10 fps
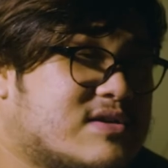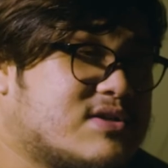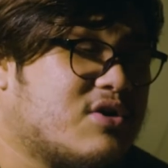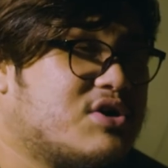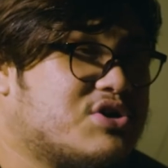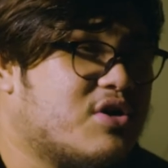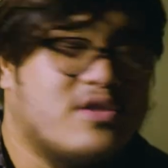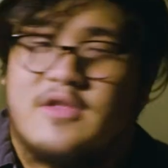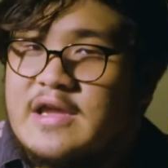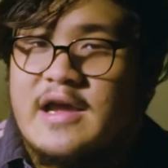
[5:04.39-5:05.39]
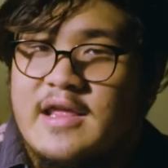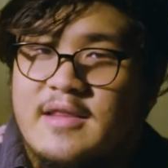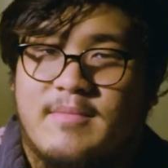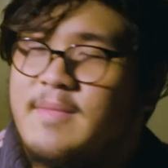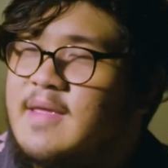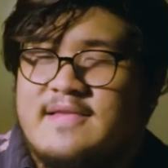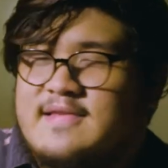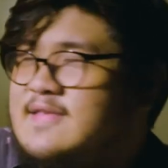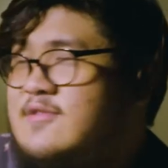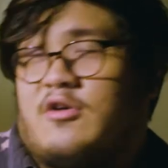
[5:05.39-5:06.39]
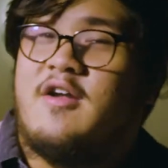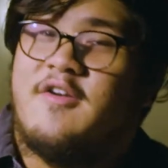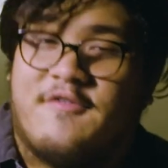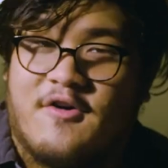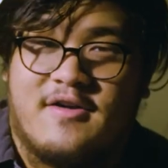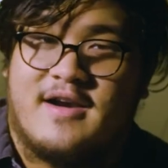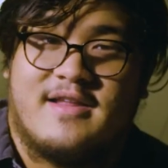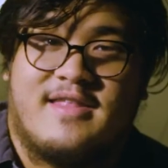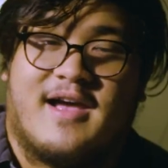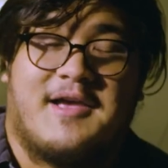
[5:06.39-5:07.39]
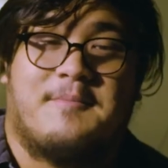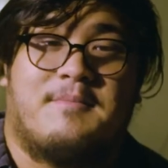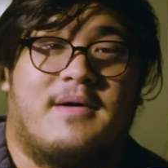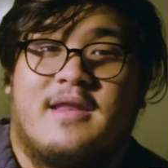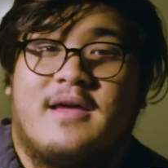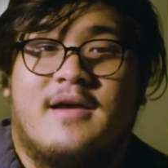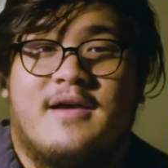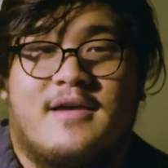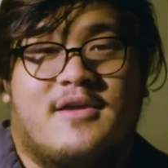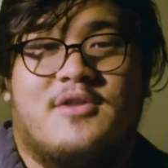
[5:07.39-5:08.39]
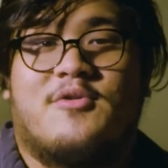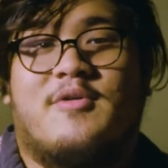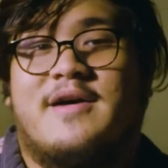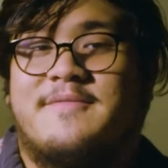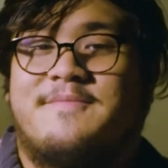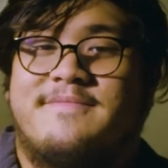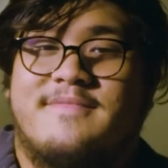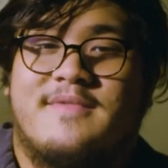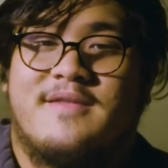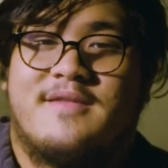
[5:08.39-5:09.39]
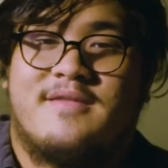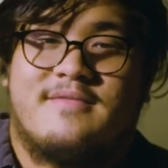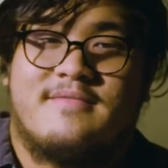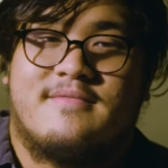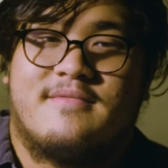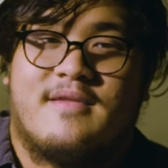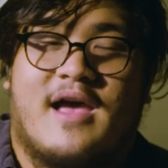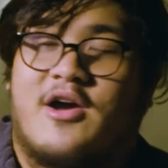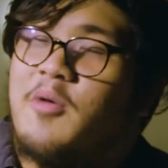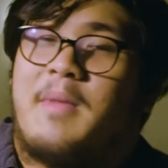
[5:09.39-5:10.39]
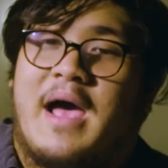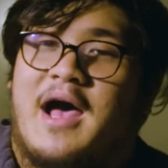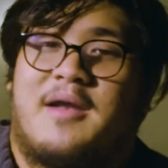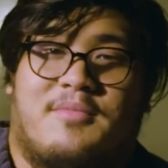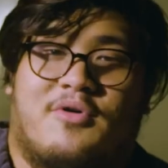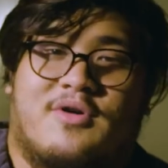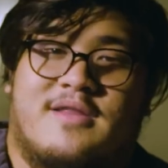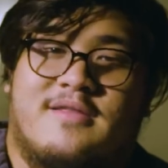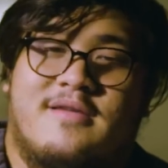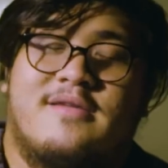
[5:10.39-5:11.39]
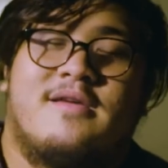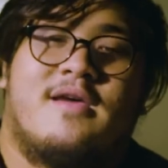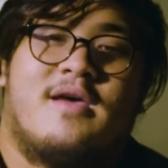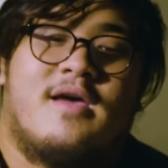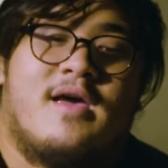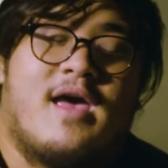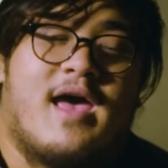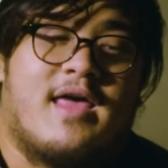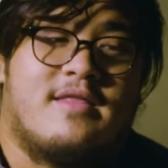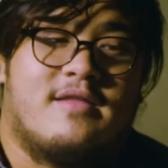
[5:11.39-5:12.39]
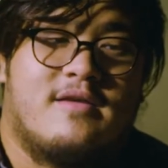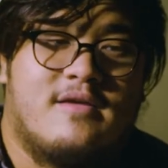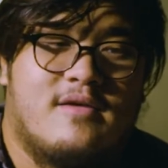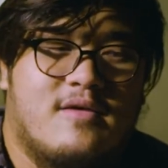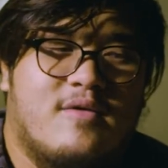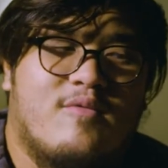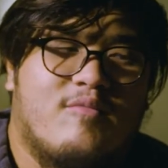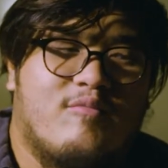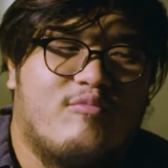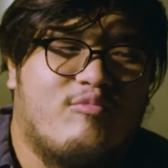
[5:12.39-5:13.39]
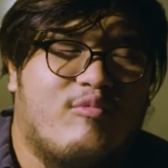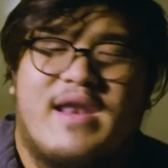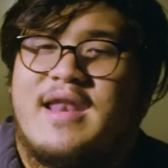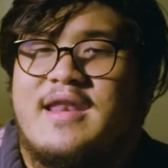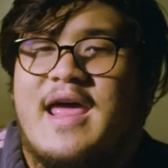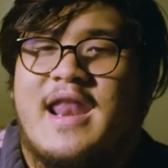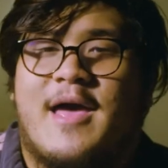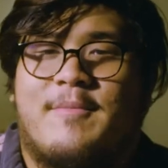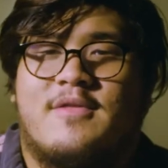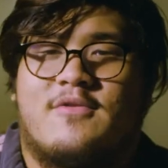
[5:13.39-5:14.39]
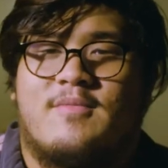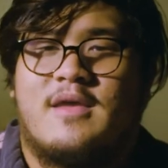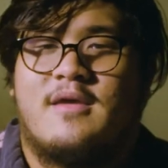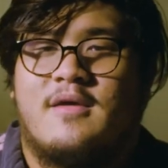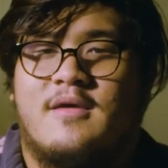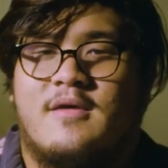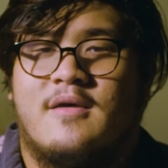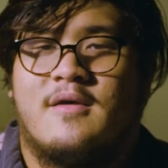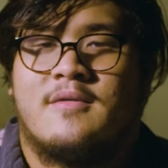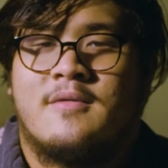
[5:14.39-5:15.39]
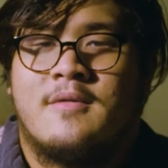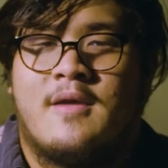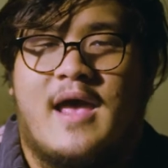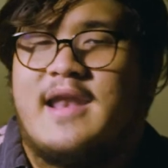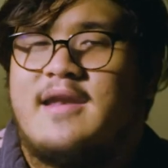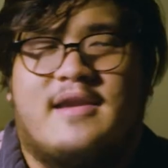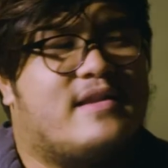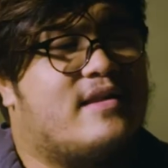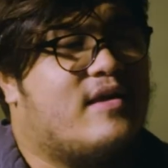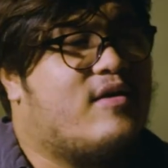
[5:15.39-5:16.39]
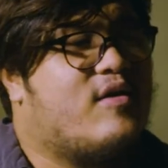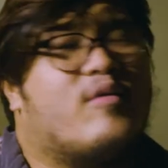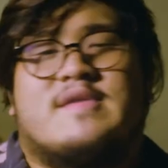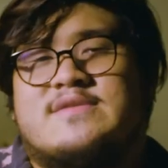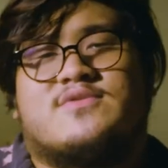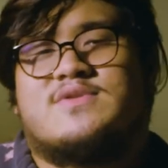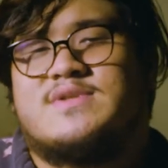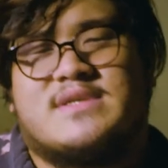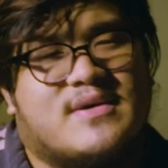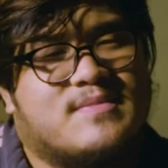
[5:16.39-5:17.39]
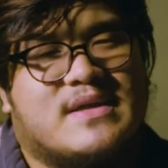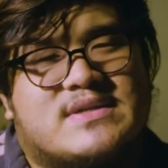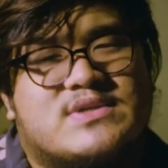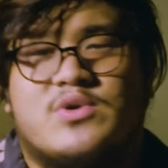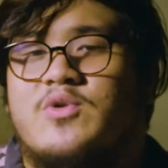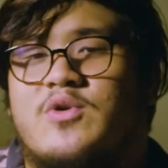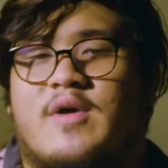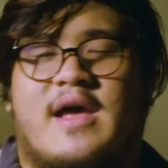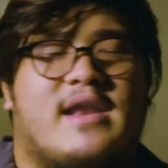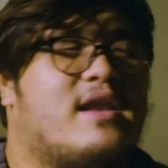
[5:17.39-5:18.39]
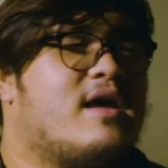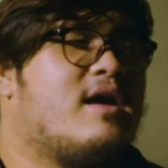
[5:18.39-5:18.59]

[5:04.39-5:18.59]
story short, to cut it, maybe it's a story for another time, but you know what? I got my heart broken. And when that happened to me, and it was something so new, and